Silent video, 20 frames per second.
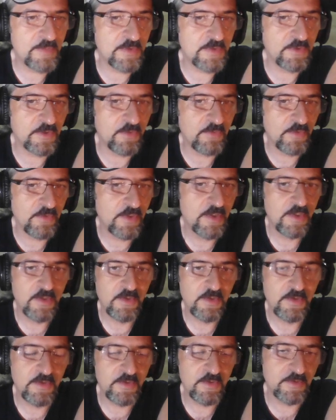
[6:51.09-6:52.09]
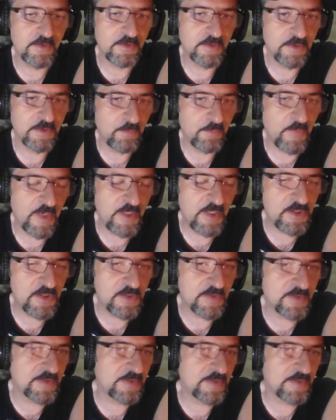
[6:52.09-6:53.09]
You know, the
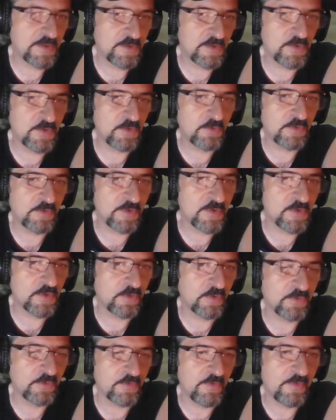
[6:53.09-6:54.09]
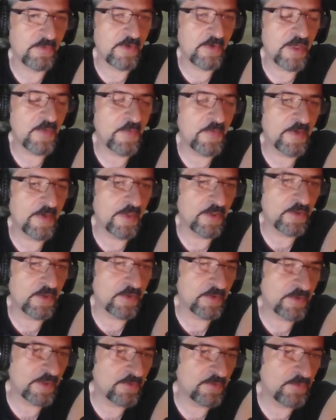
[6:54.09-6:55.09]
Patience students go to the graveyard and you
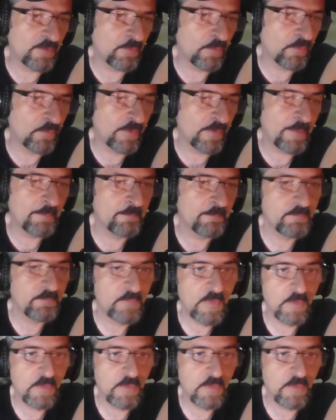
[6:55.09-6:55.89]
can remove them.